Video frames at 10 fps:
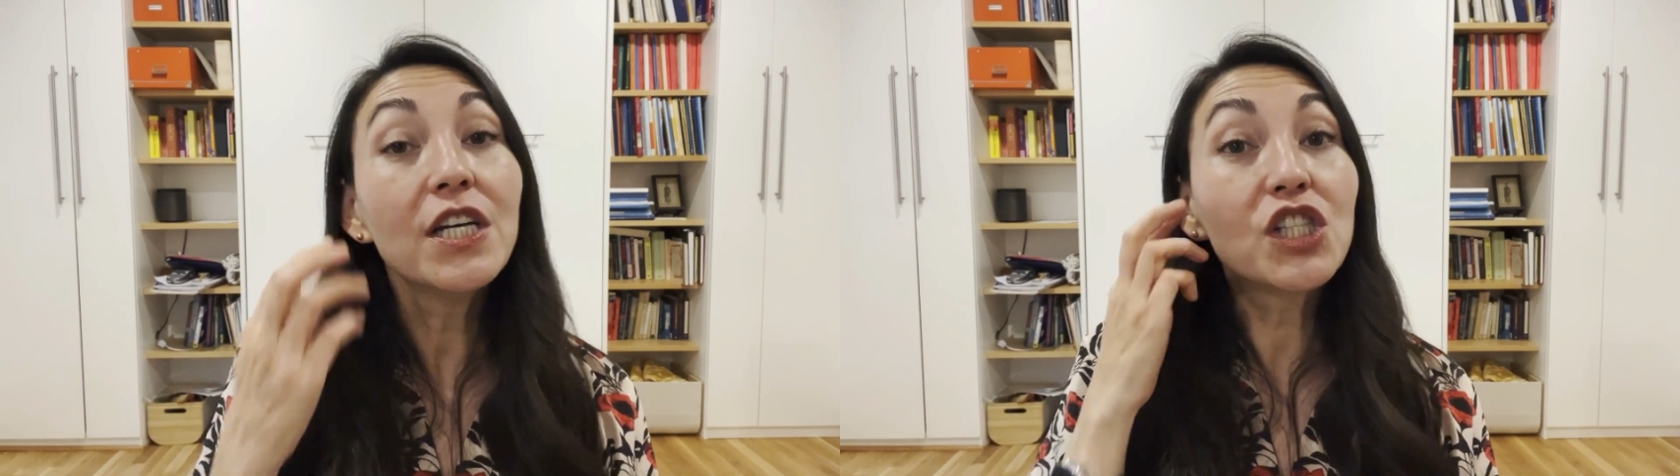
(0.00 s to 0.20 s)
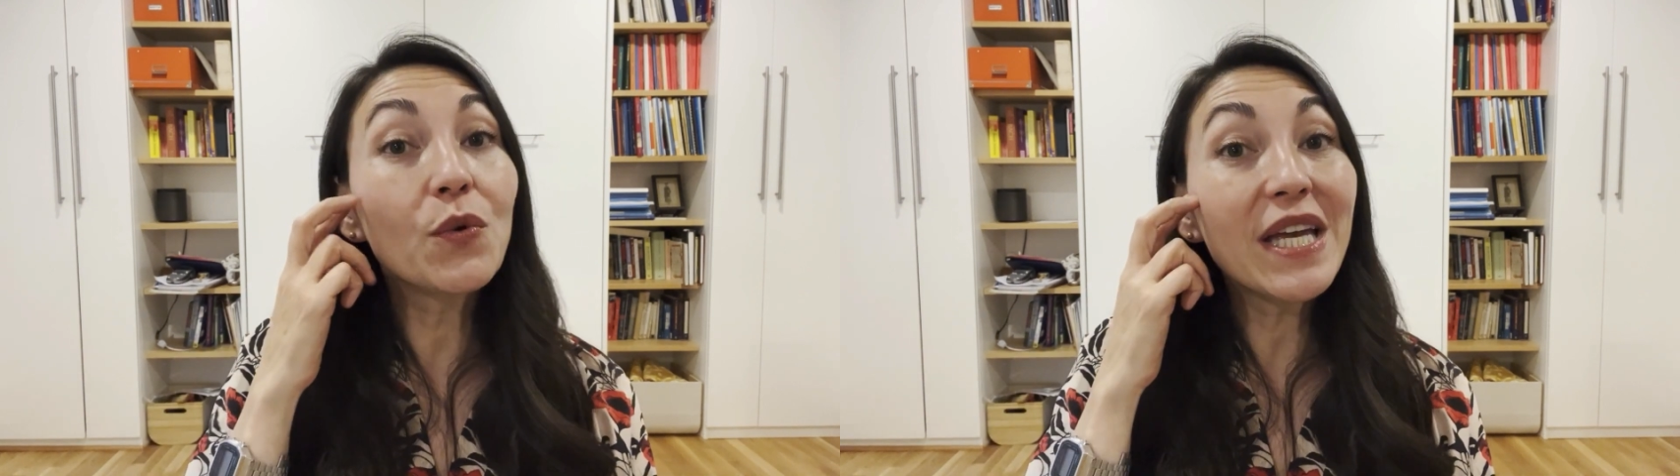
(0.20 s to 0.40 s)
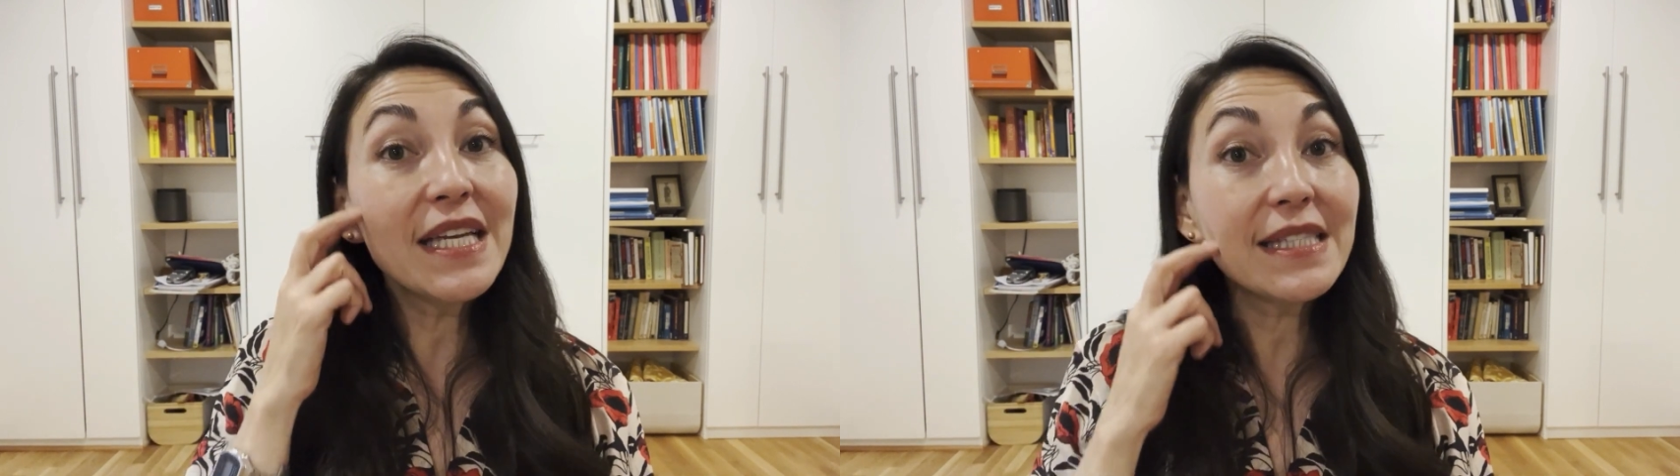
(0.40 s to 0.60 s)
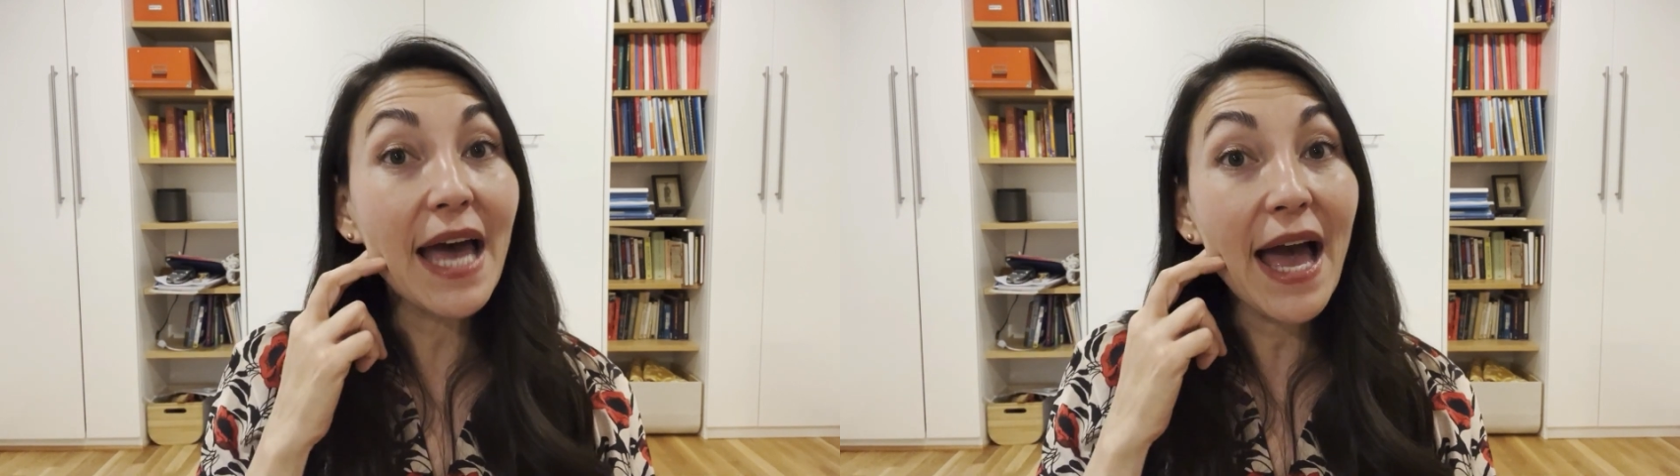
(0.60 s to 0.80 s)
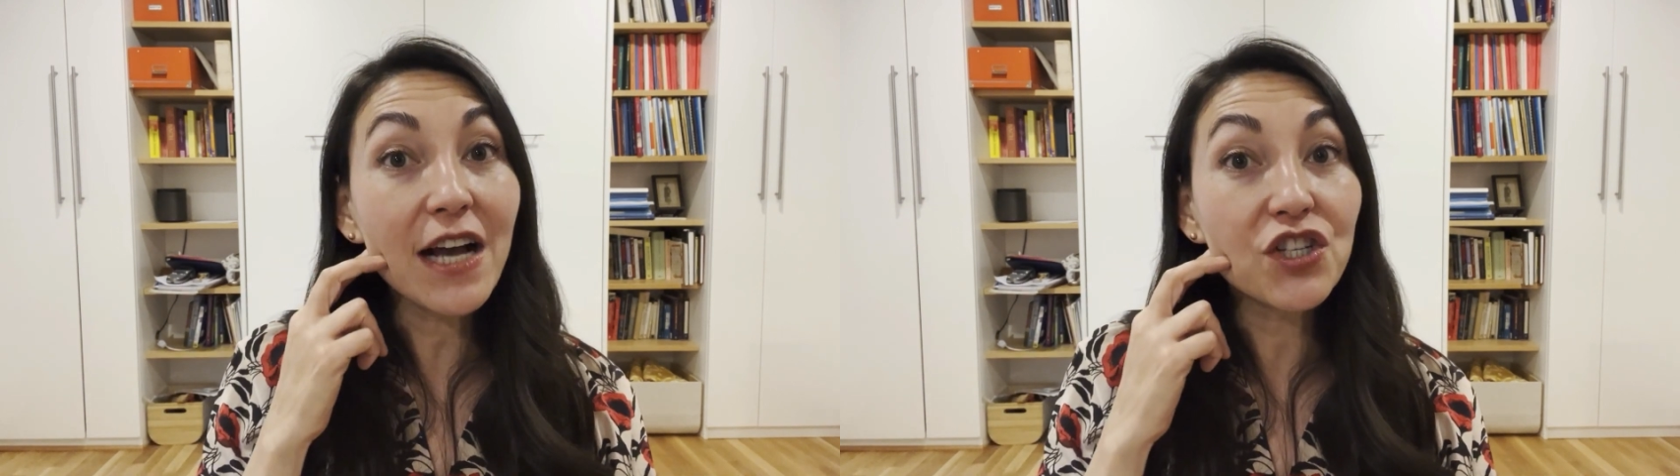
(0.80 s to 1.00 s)
So its
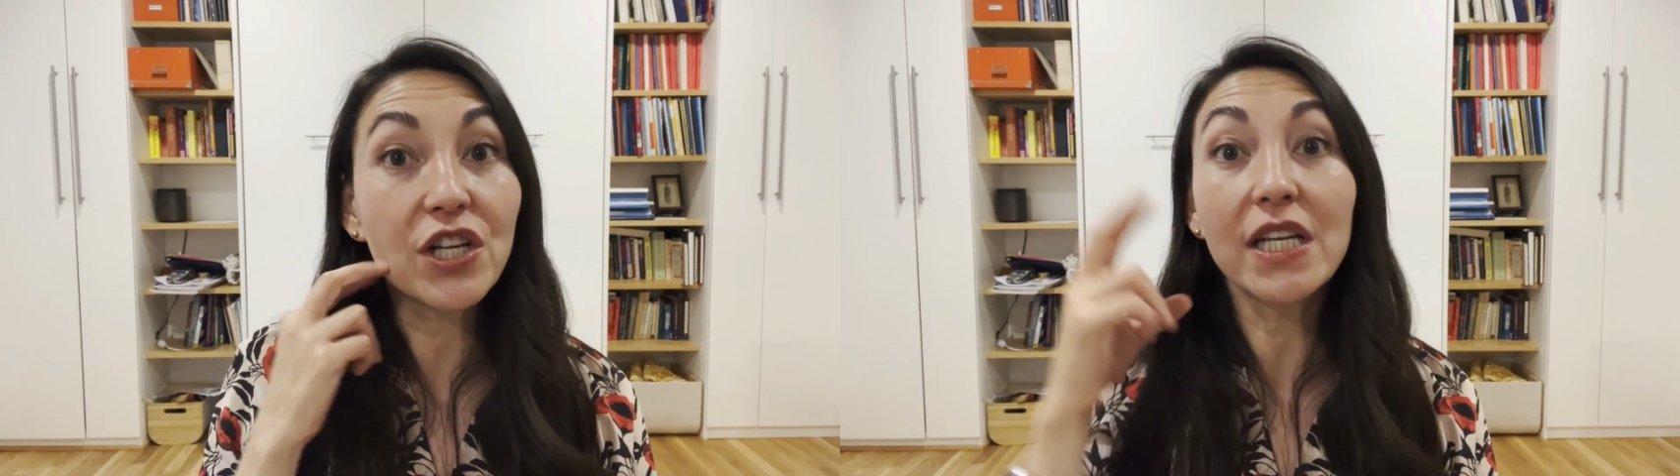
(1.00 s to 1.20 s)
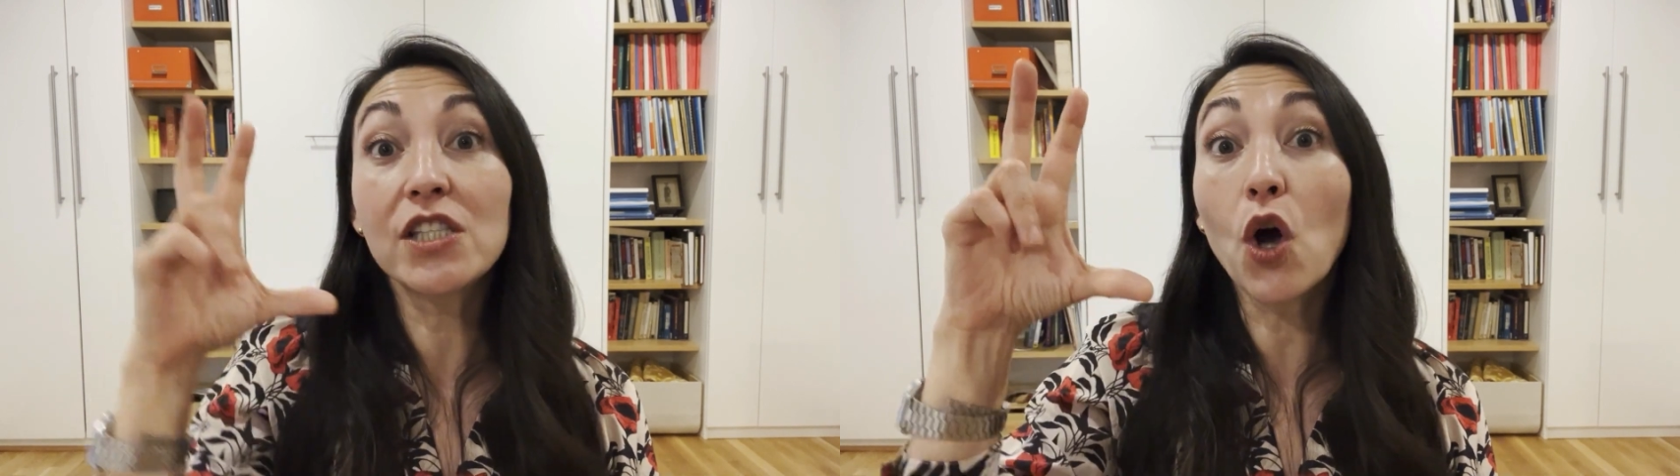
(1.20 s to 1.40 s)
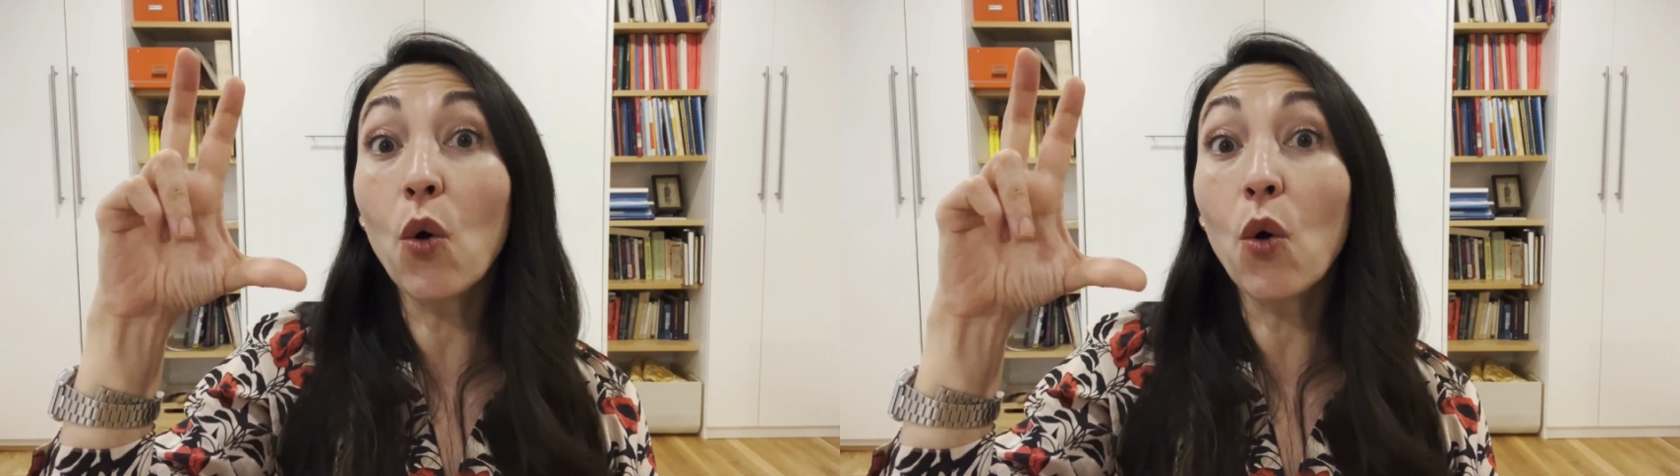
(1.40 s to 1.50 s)
action is